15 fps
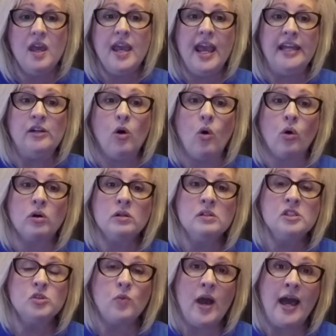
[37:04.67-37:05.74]
An oral
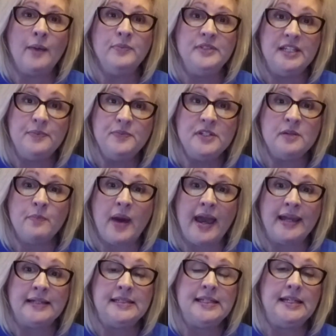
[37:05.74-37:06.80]
swab dipped in
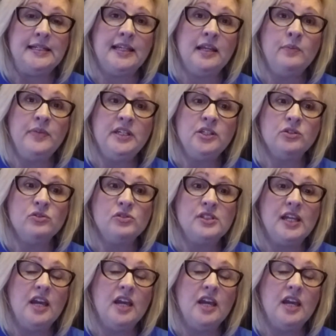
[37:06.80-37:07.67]
Biotene can be used